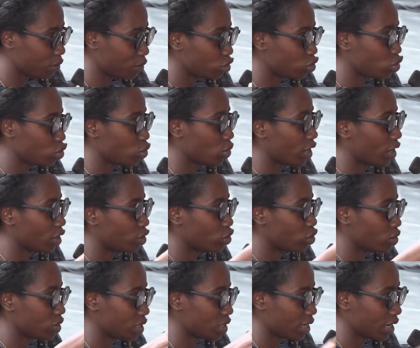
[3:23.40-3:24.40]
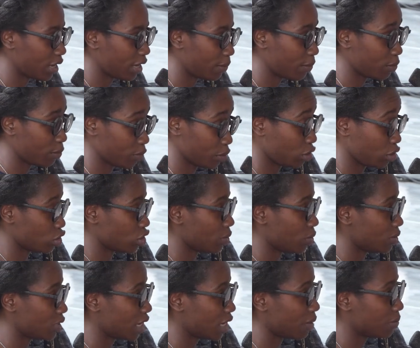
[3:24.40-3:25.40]
it means you are using carbon, because
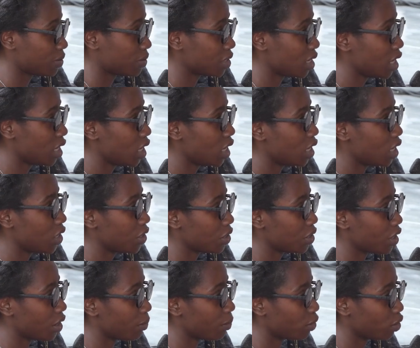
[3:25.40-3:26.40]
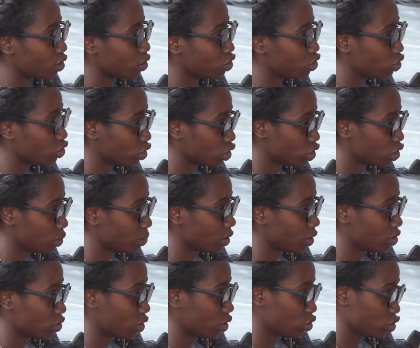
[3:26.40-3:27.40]
sometimes in construction
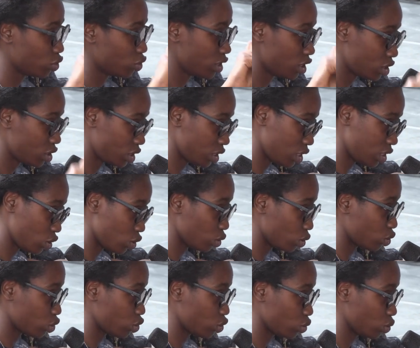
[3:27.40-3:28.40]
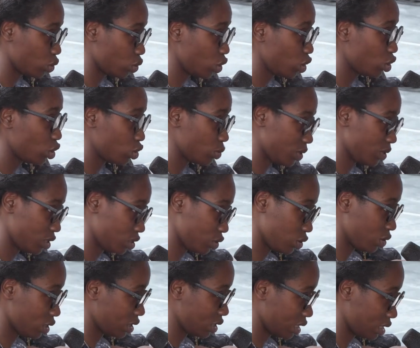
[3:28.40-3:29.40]
materials you need CO2 to be
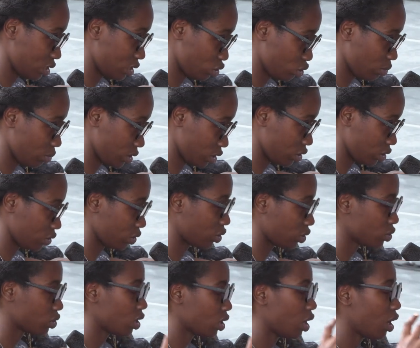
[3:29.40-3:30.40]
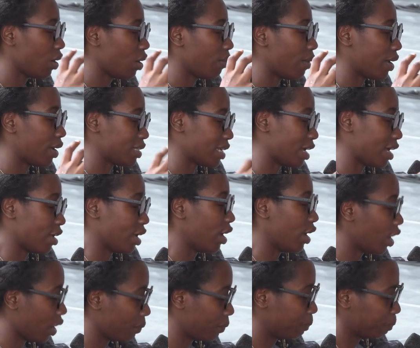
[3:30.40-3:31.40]
integrated into materials, right?
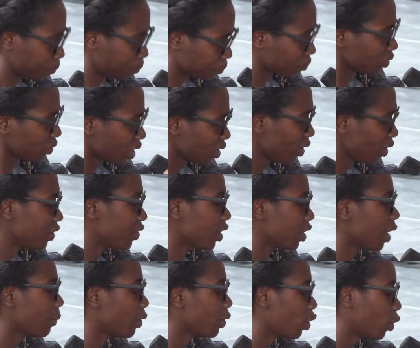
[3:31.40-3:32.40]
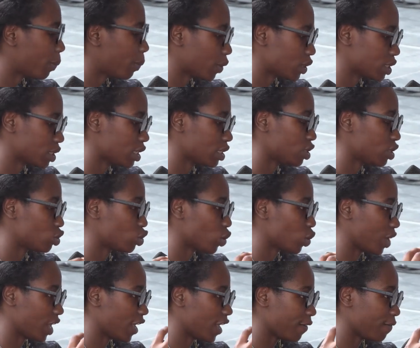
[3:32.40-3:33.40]
For chemical processing.
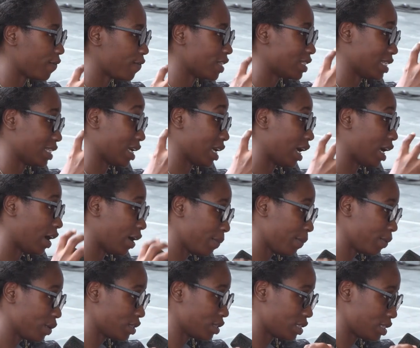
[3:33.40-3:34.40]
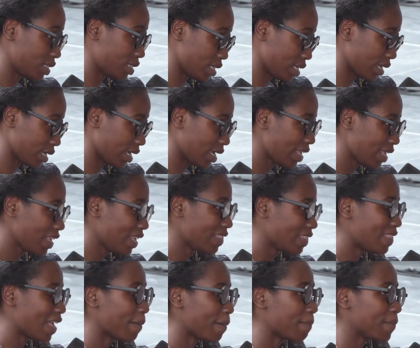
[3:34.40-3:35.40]
So if it's a carbon sink,
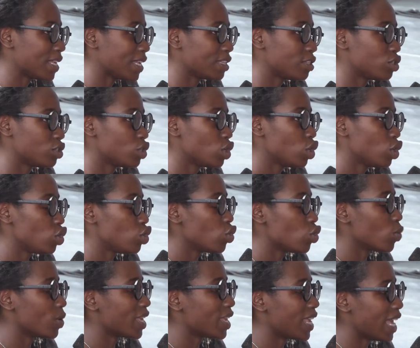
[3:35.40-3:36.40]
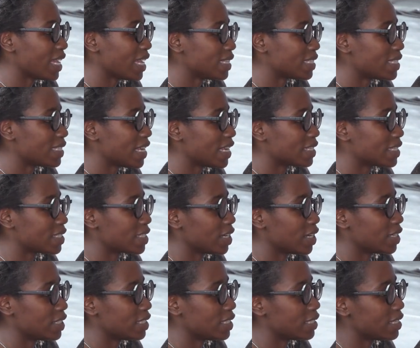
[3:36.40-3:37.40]
that means you get a
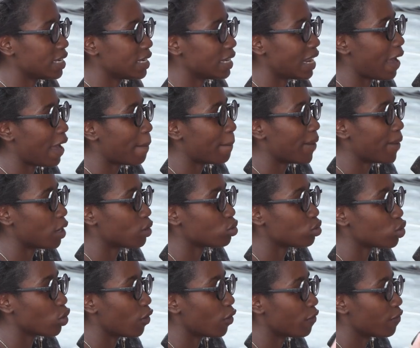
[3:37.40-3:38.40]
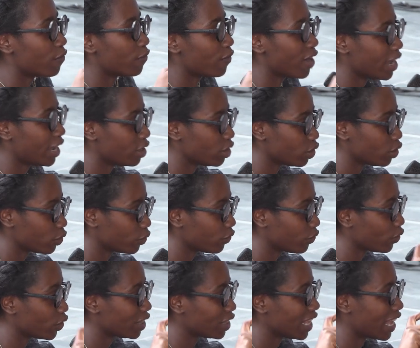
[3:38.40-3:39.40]
certain amount of value
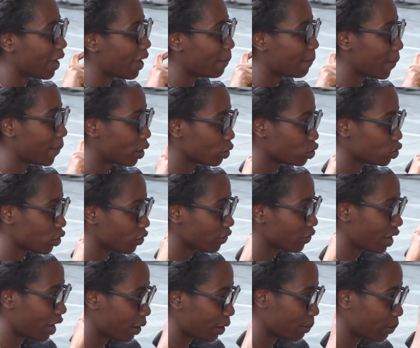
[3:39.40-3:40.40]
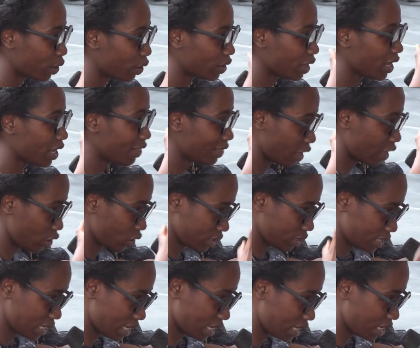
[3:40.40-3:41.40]
for the amount of carbon that you're
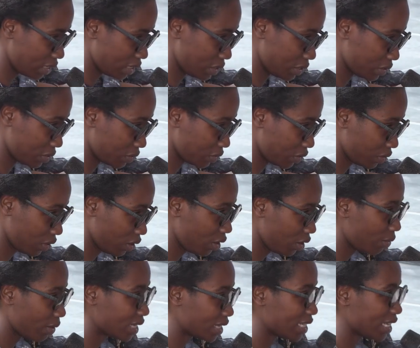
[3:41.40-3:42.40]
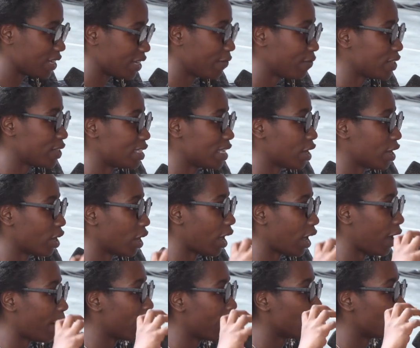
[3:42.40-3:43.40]
taking in, right? And if it's a
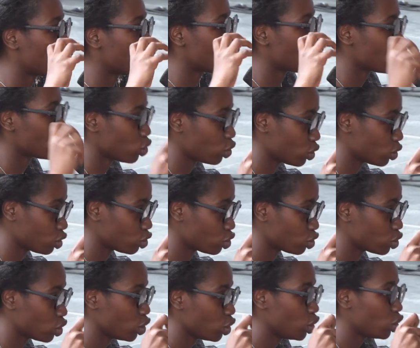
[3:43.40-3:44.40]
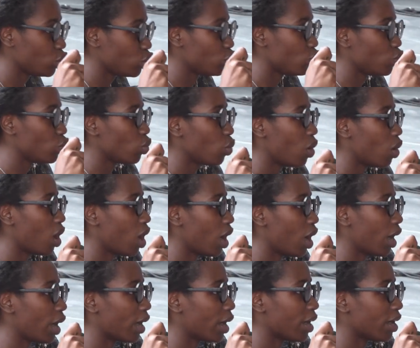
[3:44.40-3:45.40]
carbon source, you
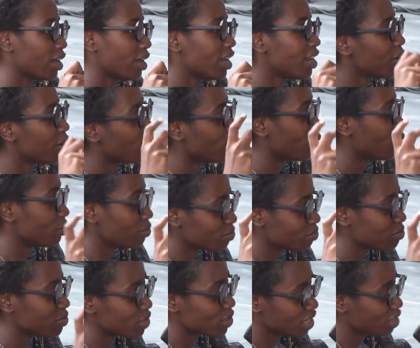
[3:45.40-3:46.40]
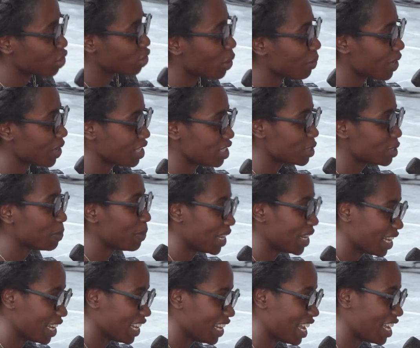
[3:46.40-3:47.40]
are, well, in some cases
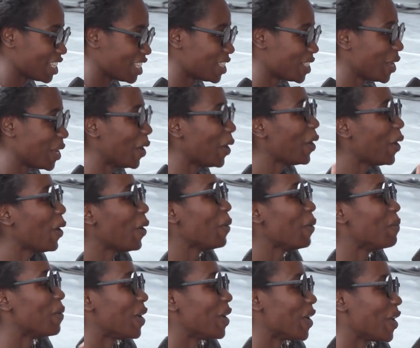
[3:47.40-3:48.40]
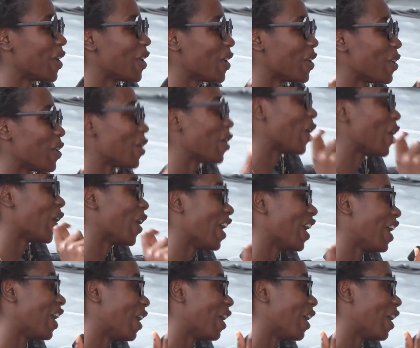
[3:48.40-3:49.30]
penalized, but you're